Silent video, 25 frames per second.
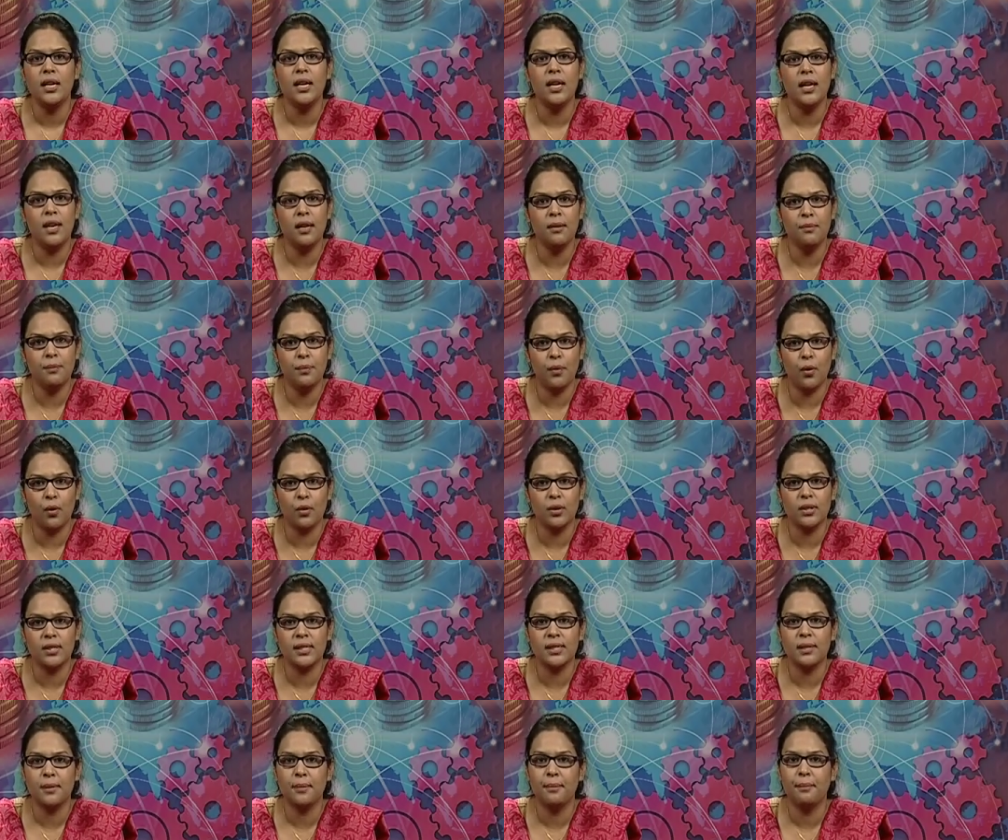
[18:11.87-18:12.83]

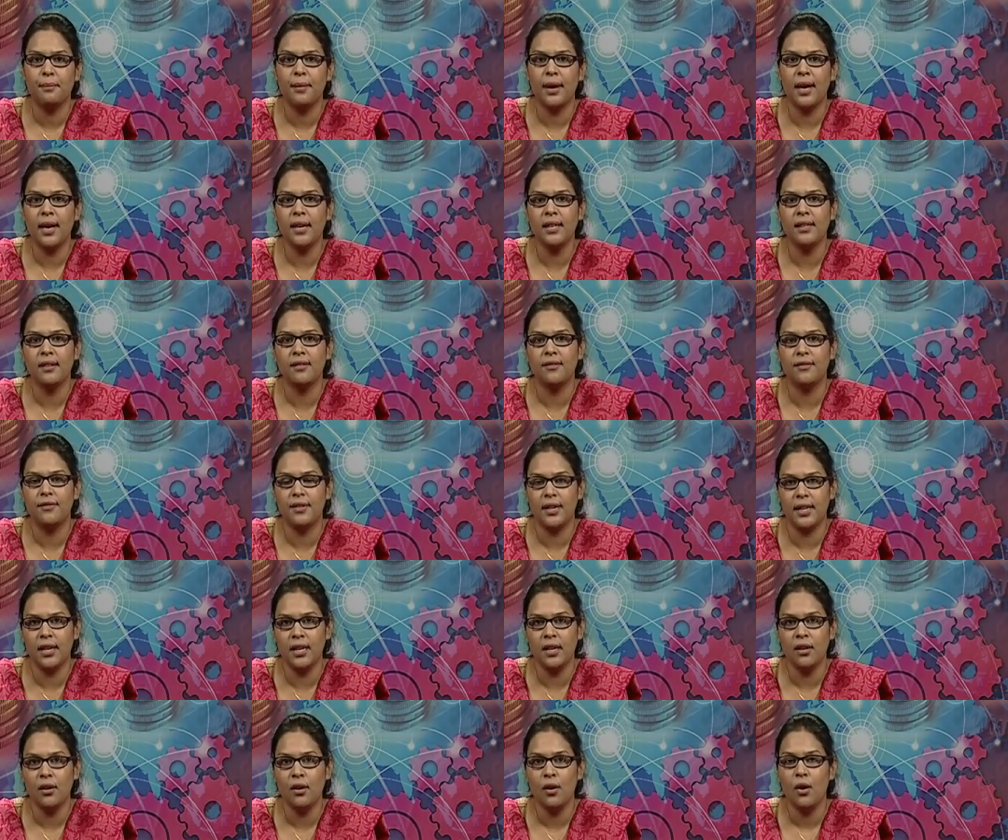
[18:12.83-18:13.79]
imposed by the
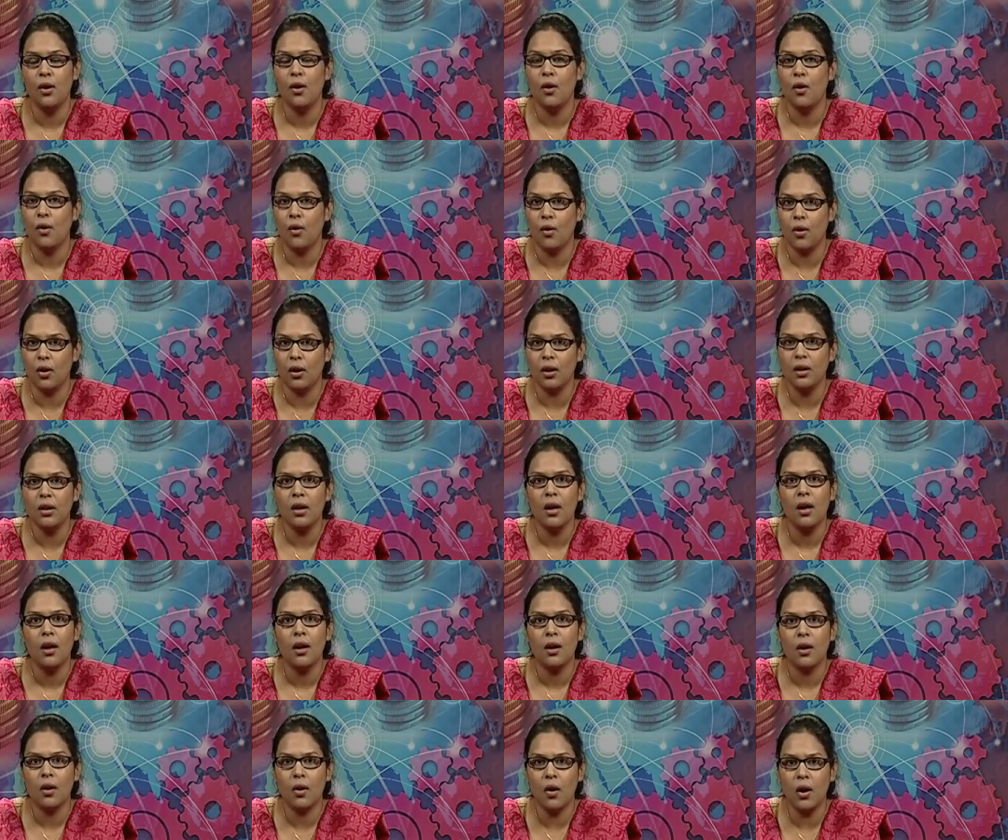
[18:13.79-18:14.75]
winning or
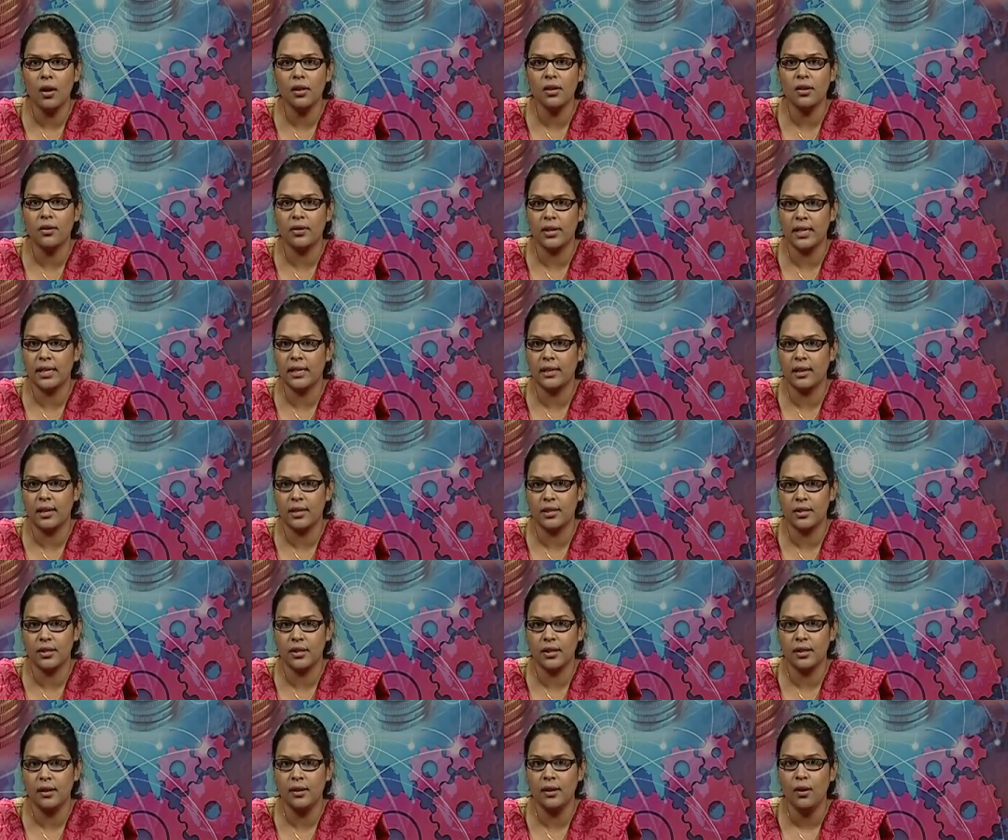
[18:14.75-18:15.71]
conquering
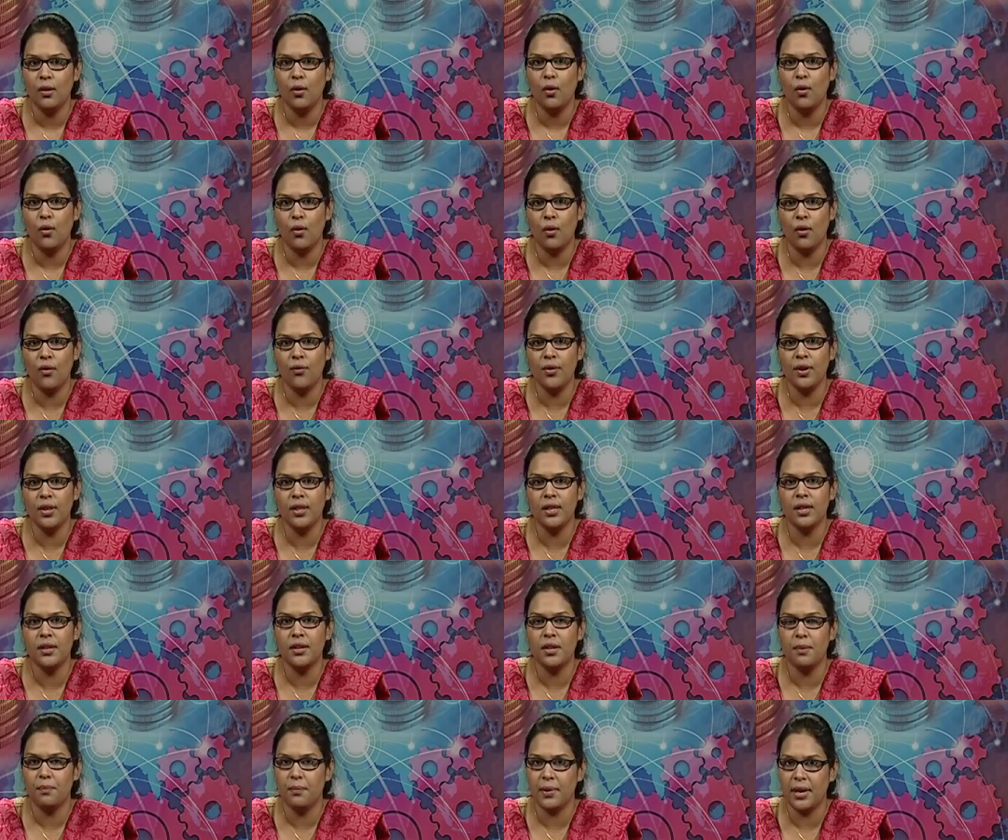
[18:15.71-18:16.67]
country over the
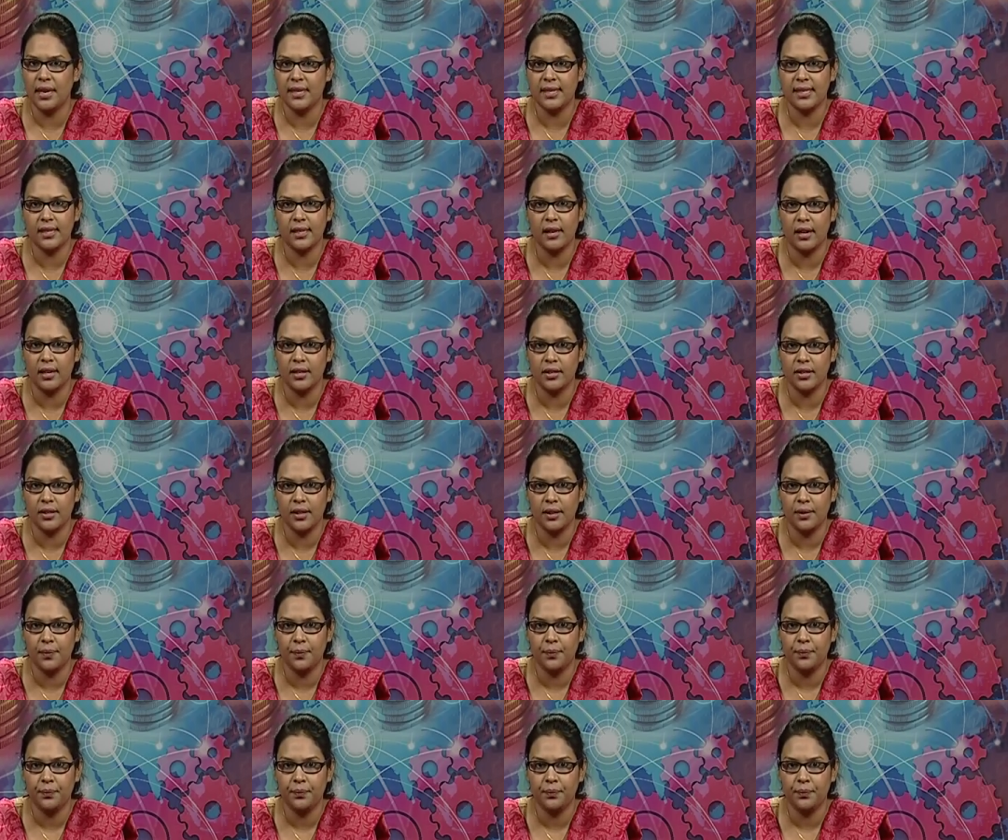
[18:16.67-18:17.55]
repressed country.